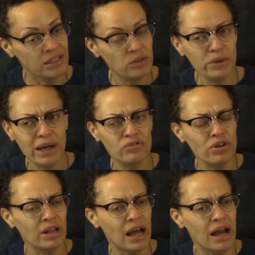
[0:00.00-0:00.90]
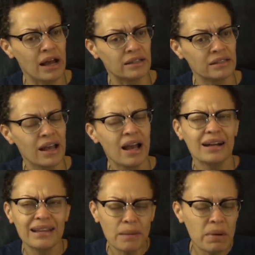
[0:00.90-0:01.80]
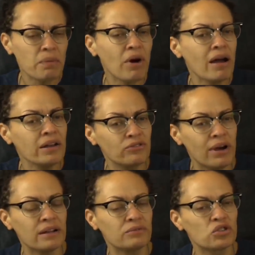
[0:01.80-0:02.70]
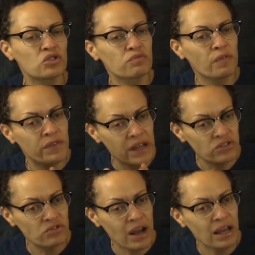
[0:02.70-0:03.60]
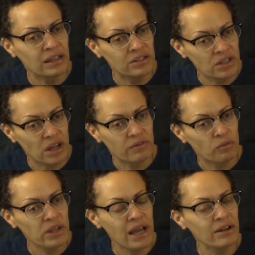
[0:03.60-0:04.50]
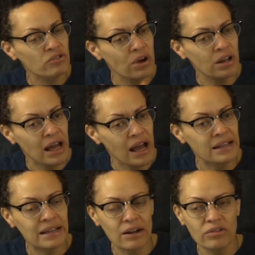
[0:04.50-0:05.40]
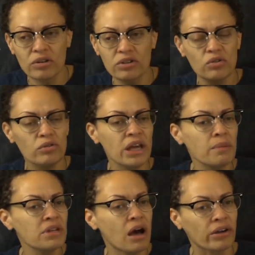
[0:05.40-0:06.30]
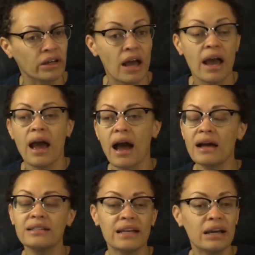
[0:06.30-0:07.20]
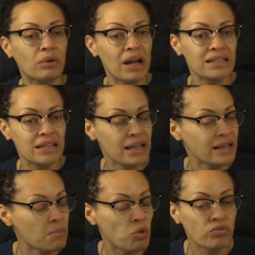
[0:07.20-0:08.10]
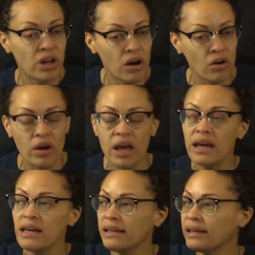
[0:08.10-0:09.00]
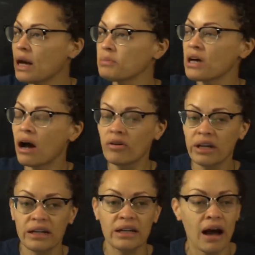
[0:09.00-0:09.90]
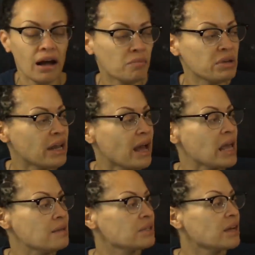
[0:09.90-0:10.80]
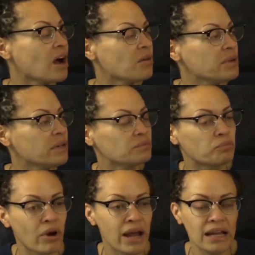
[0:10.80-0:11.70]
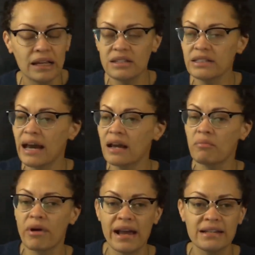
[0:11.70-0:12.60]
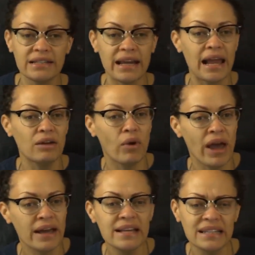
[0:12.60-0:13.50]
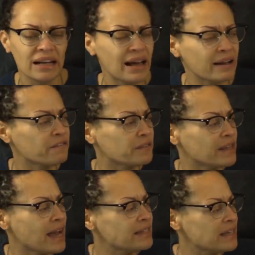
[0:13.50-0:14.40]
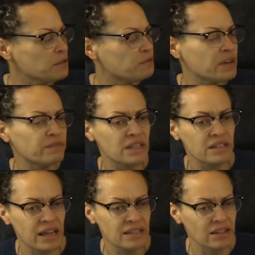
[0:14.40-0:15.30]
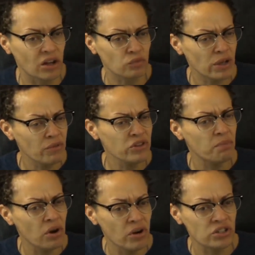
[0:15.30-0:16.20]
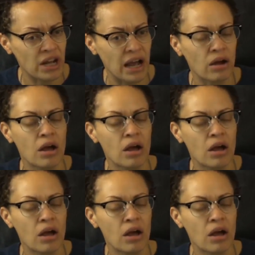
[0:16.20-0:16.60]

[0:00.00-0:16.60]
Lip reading: See, we got to draw lines. A lot of people out here trying to fence straddle and stuff, and we got to draw lines. I don't know. The dude kept talking. I said what I said, and I moved on. He kept talking and calling me names and called me a brainless, scatterbrain, scallywag. He said a lot of 1950s insults. When were you born, child?